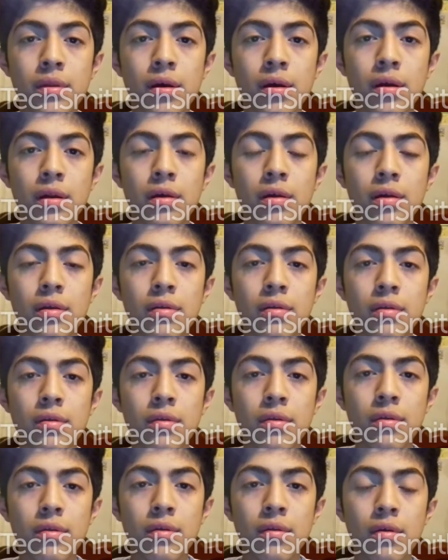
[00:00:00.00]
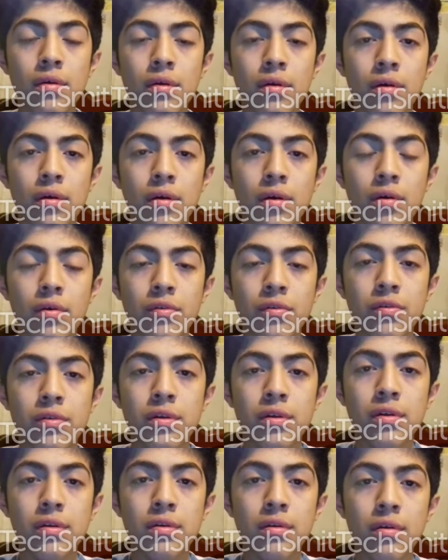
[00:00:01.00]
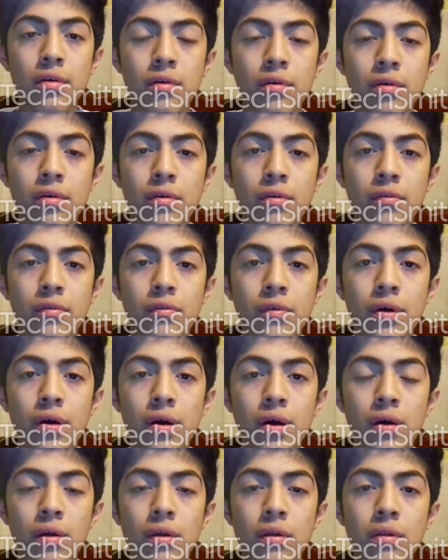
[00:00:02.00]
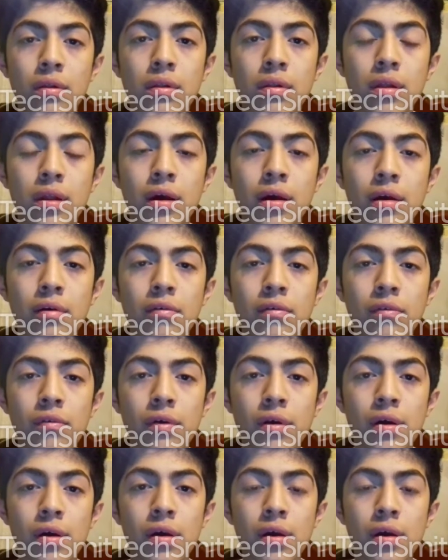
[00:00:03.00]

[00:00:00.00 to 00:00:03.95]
that is consists of all life